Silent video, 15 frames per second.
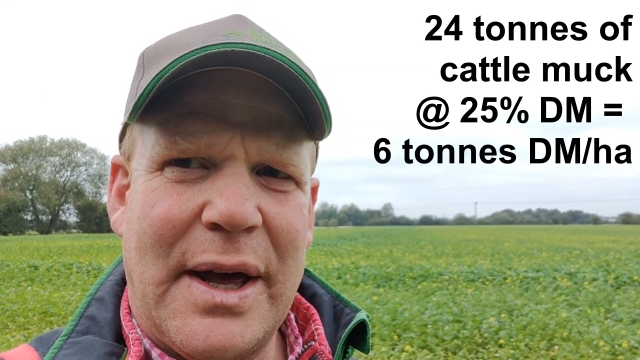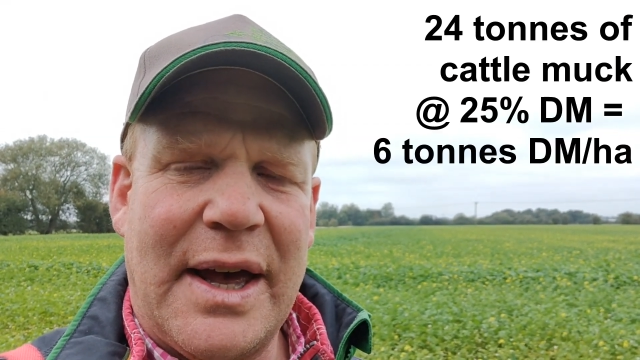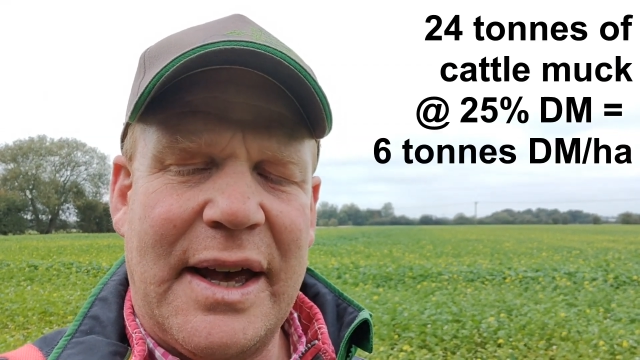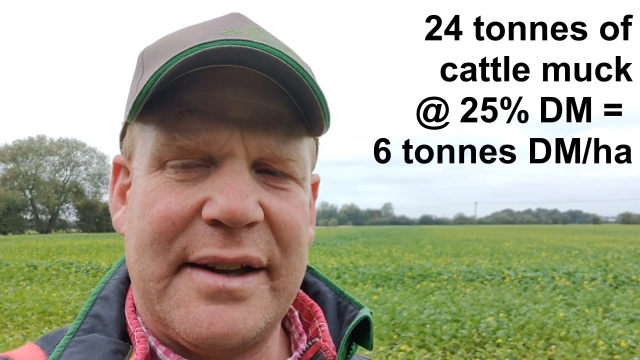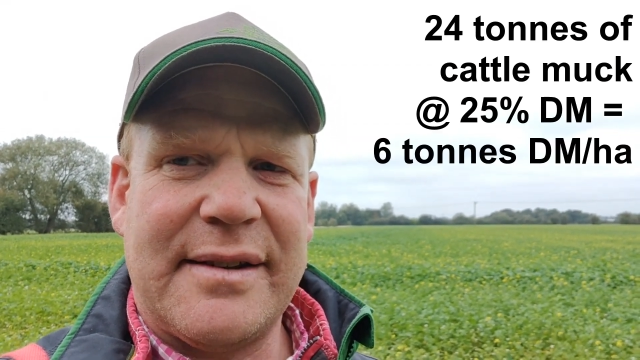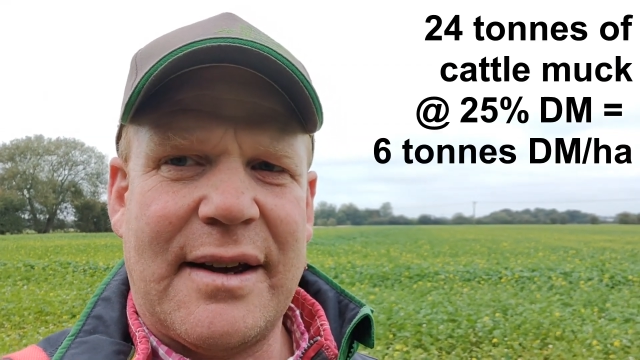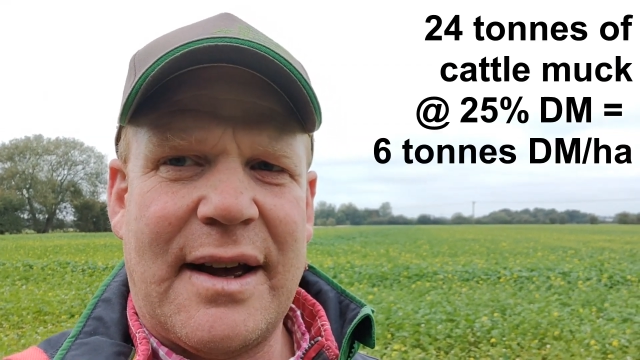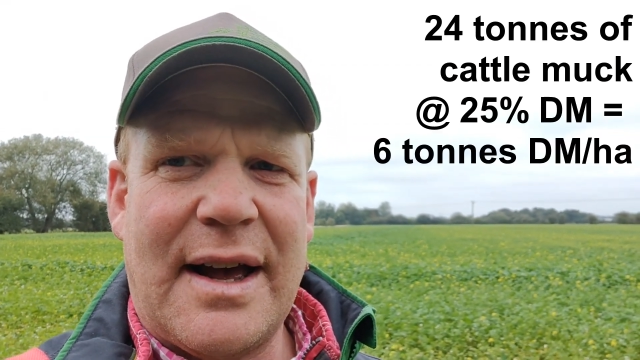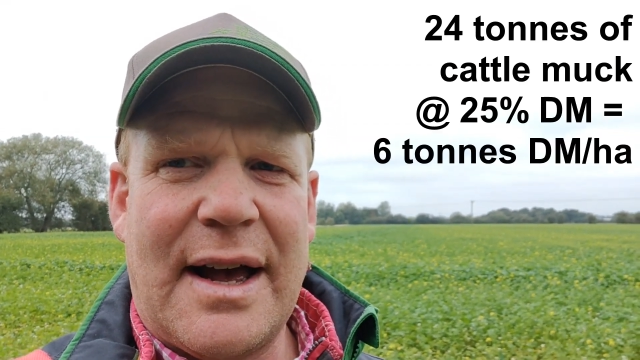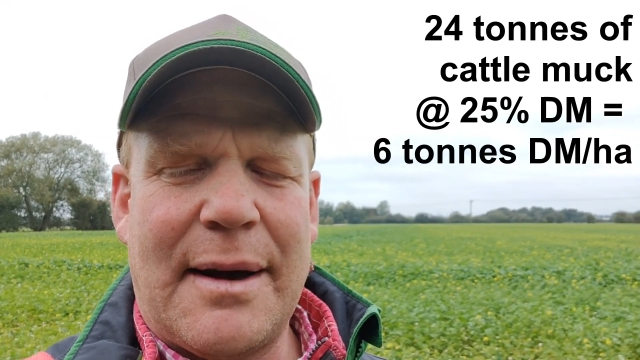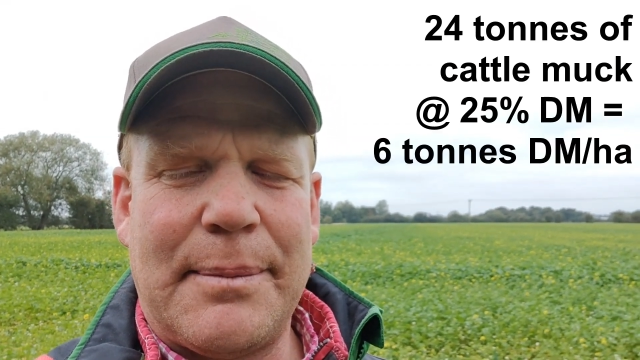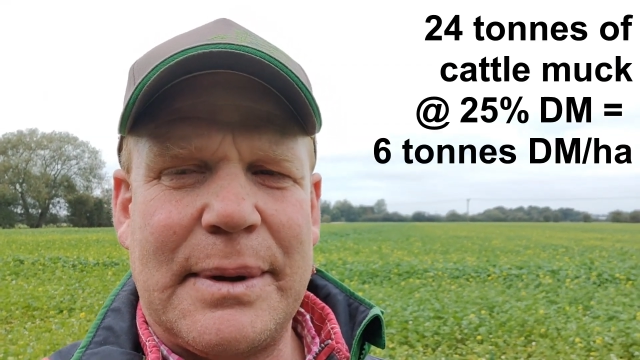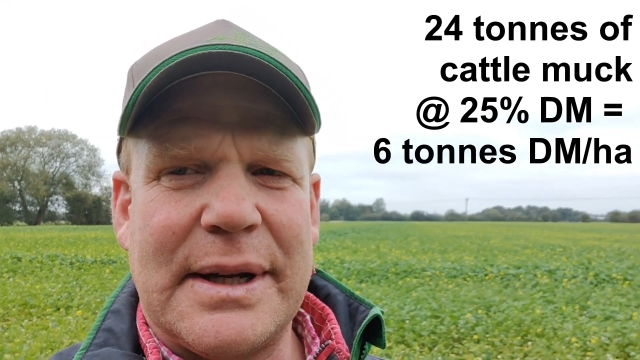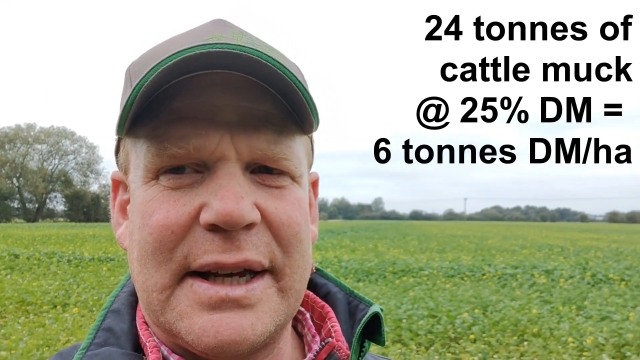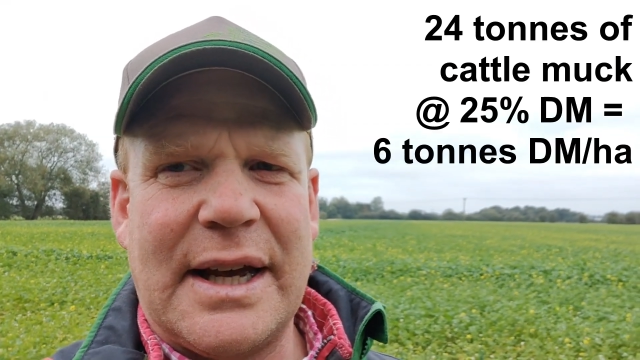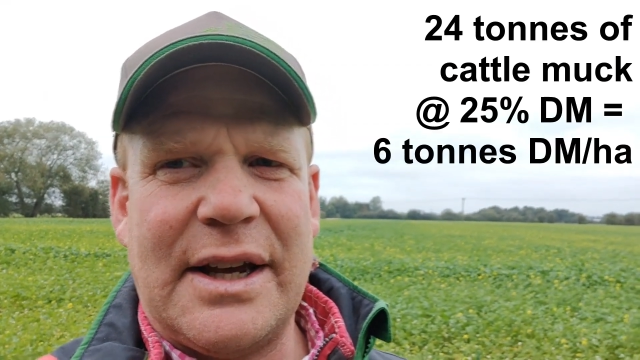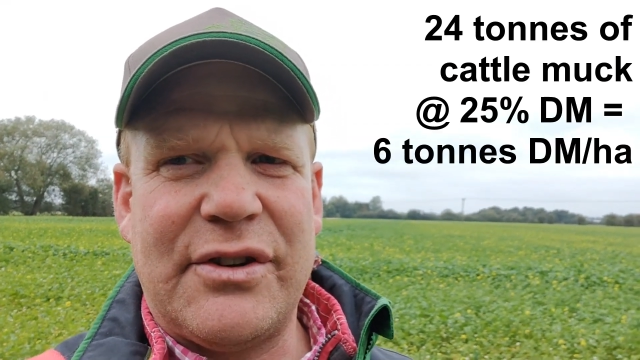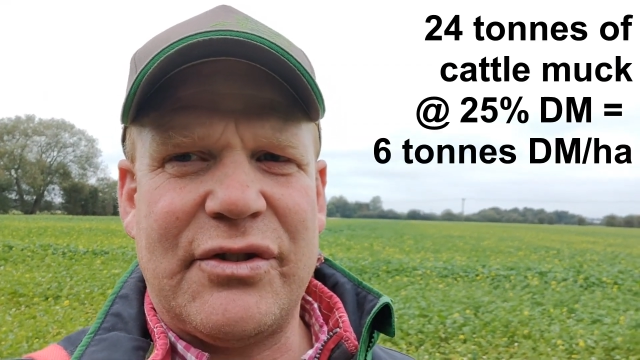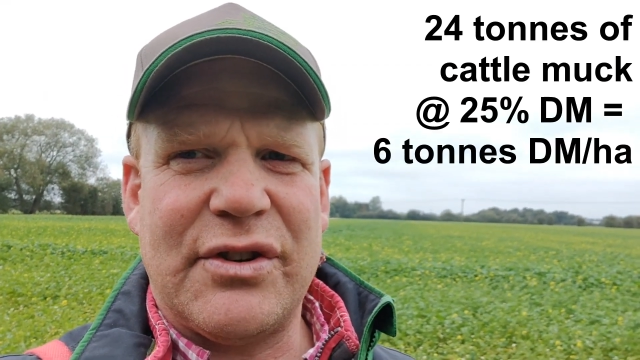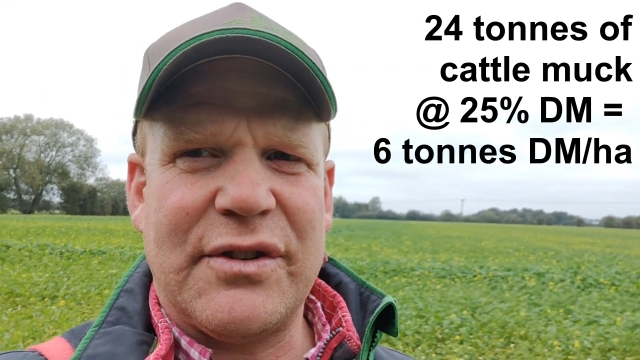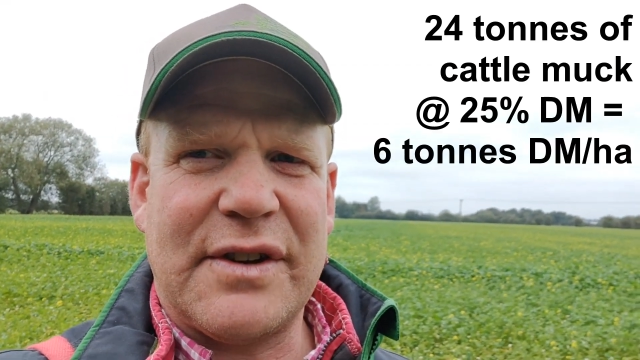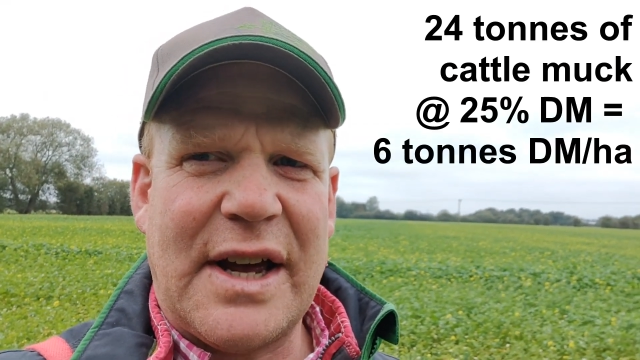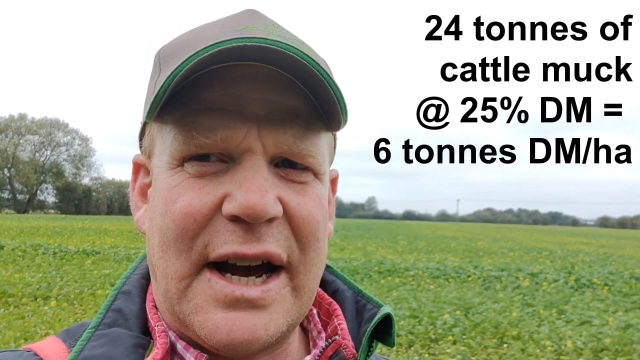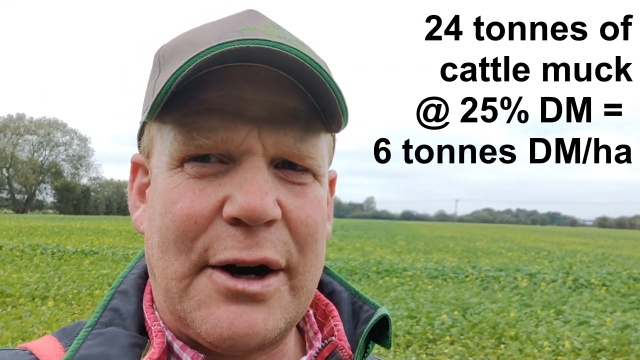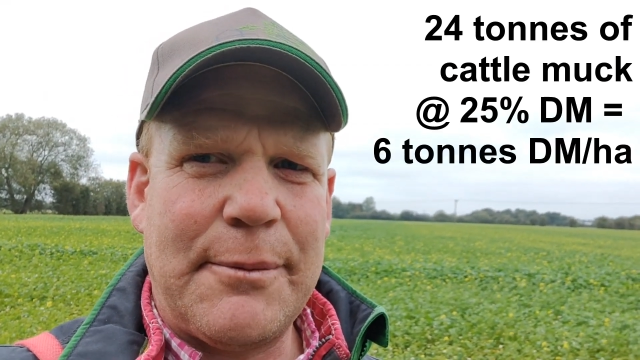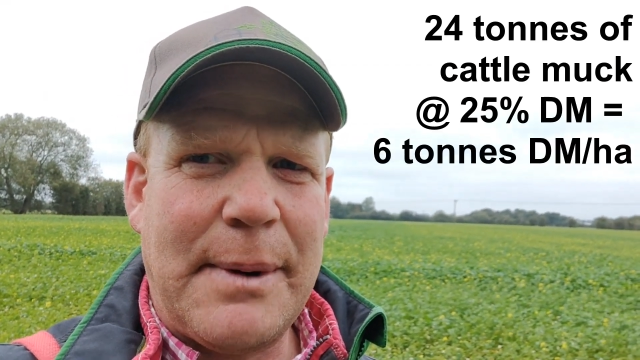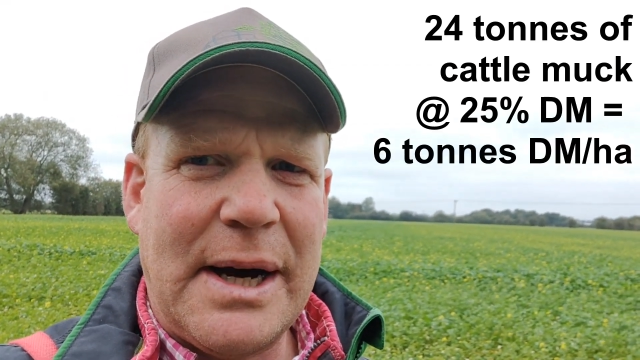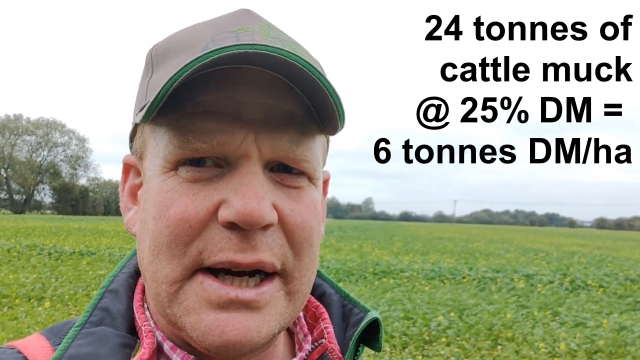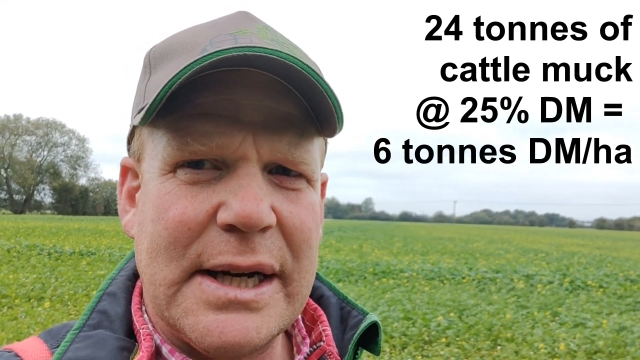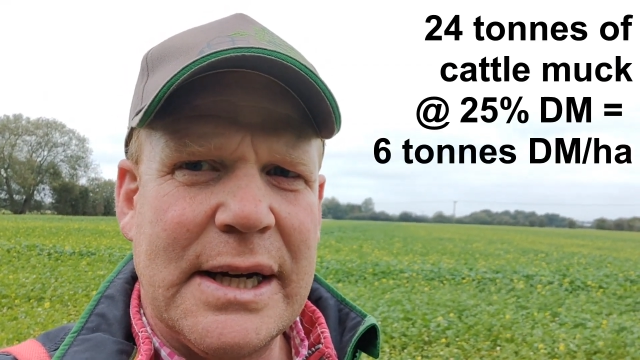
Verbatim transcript: hectare application of cow